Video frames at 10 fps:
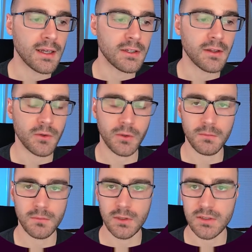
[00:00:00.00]
another
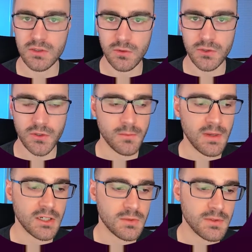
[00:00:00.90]
Uh, source code
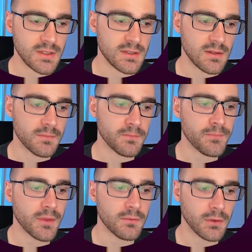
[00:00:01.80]
management system,
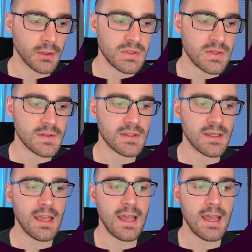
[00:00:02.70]
for instance.